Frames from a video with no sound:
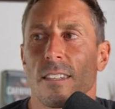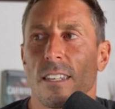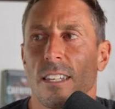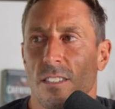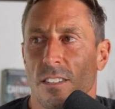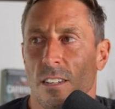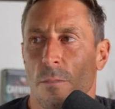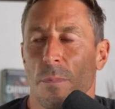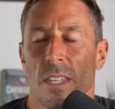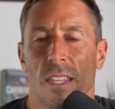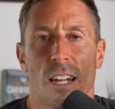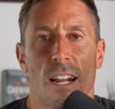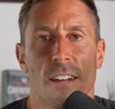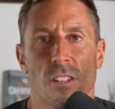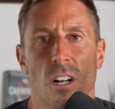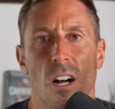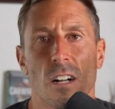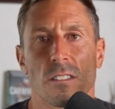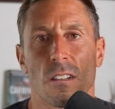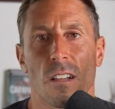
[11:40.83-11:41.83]
is something that I've
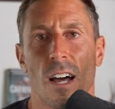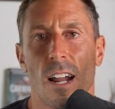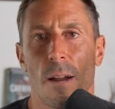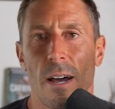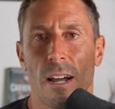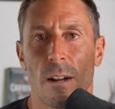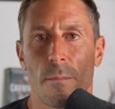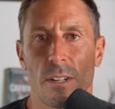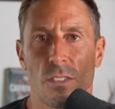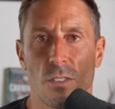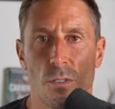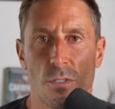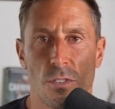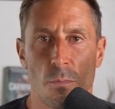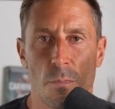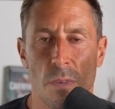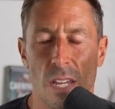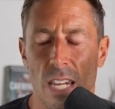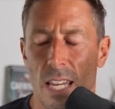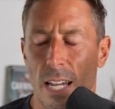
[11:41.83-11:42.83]
talked a lot about on my
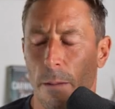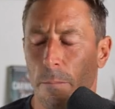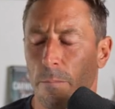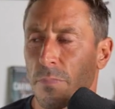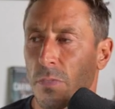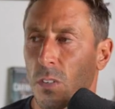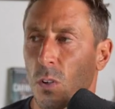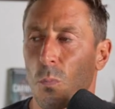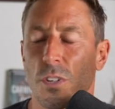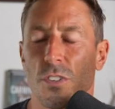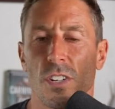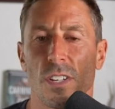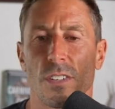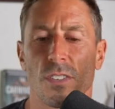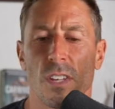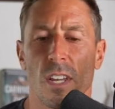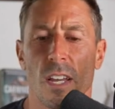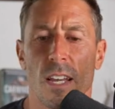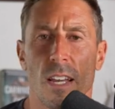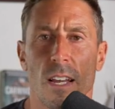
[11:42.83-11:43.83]
social media which
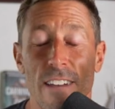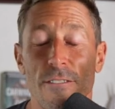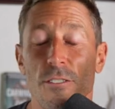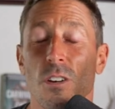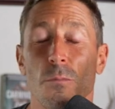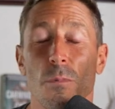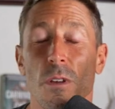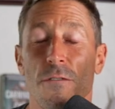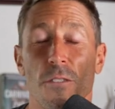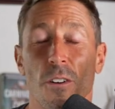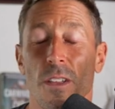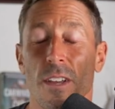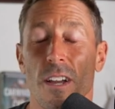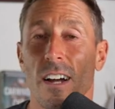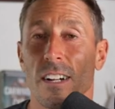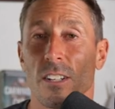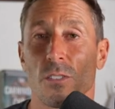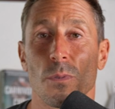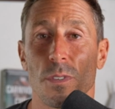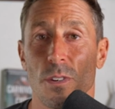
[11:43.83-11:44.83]
is if you can be fully
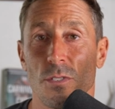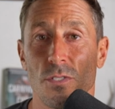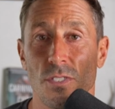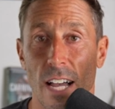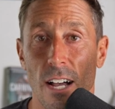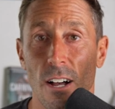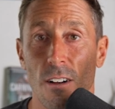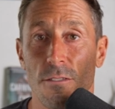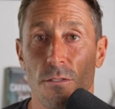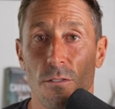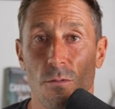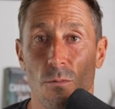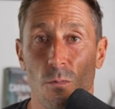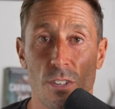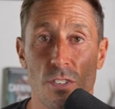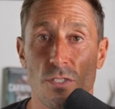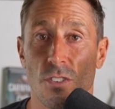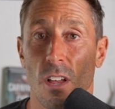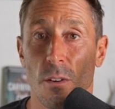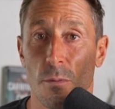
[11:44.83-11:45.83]
honest with yourself,
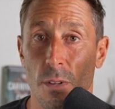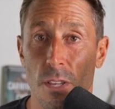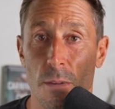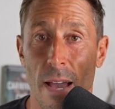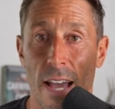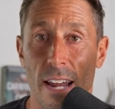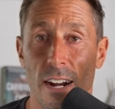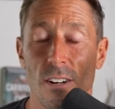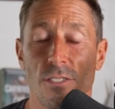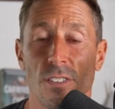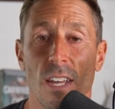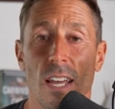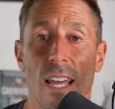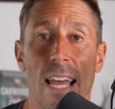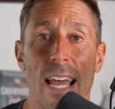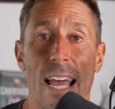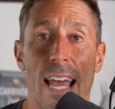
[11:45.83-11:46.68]
which is all that really matters,